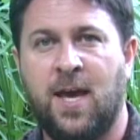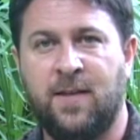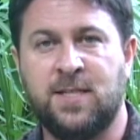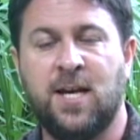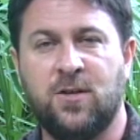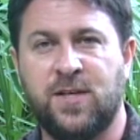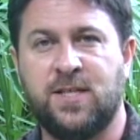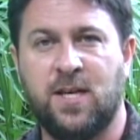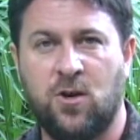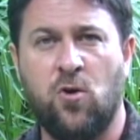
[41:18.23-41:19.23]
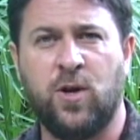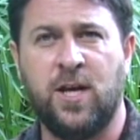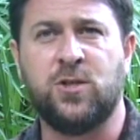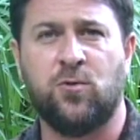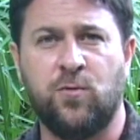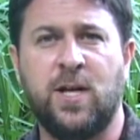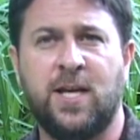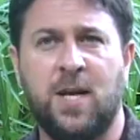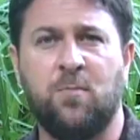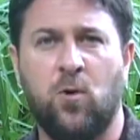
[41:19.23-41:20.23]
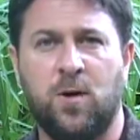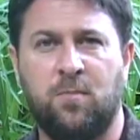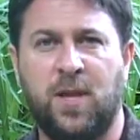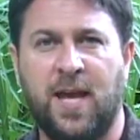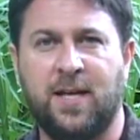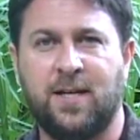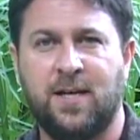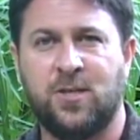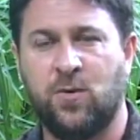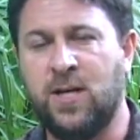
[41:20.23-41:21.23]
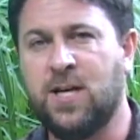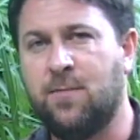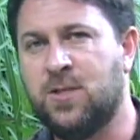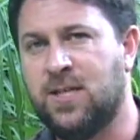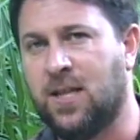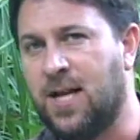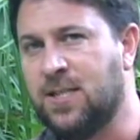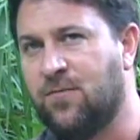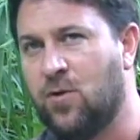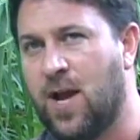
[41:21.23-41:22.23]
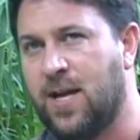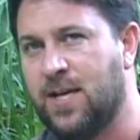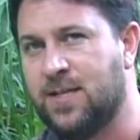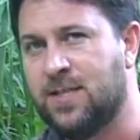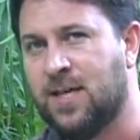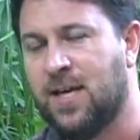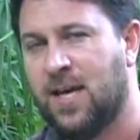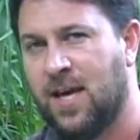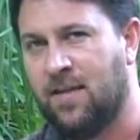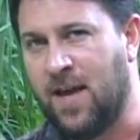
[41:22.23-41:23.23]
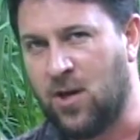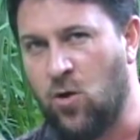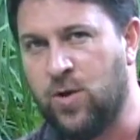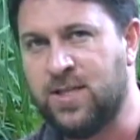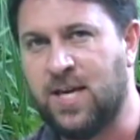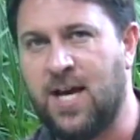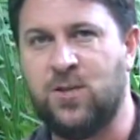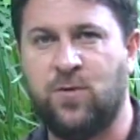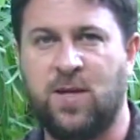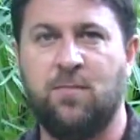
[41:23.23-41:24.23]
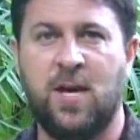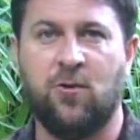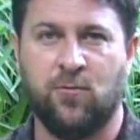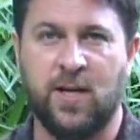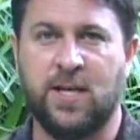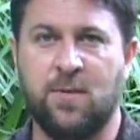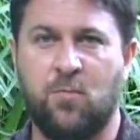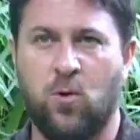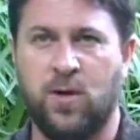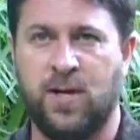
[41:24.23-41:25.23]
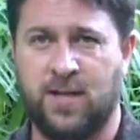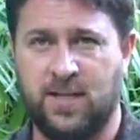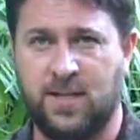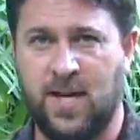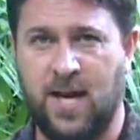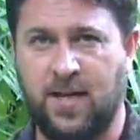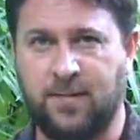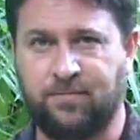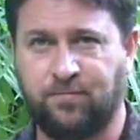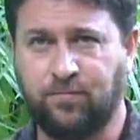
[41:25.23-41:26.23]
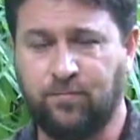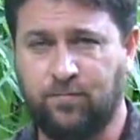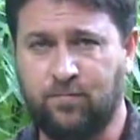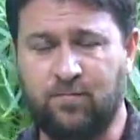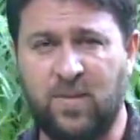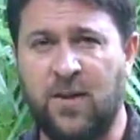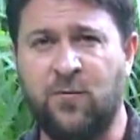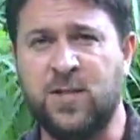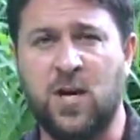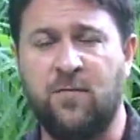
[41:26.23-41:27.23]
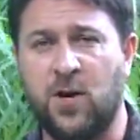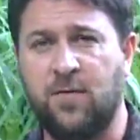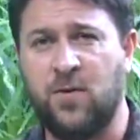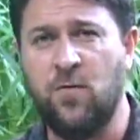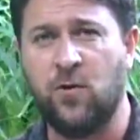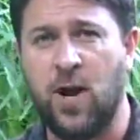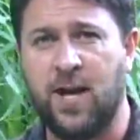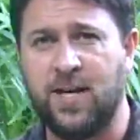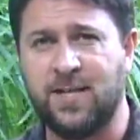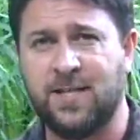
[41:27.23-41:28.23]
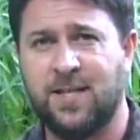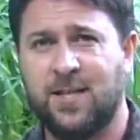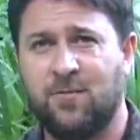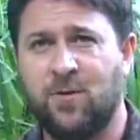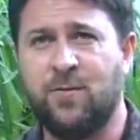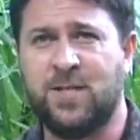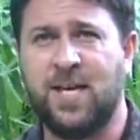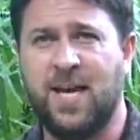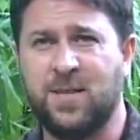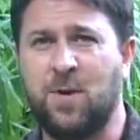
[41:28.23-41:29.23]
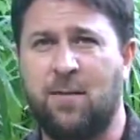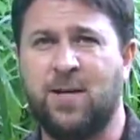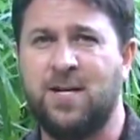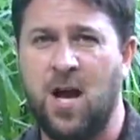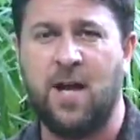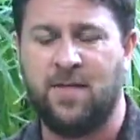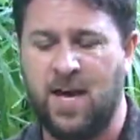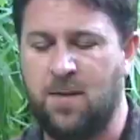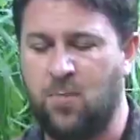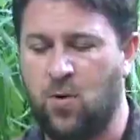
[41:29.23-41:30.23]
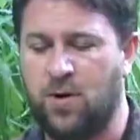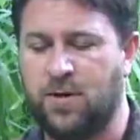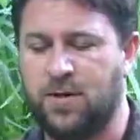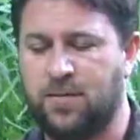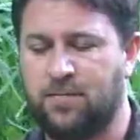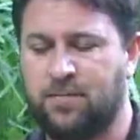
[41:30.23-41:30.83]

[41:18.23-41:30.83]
And this tells us that coconuts are really an important plant. So anytime you see lots of varieties, that coincides with it being really important in a society. If we saw very few varieties, we would say it's probably not that important.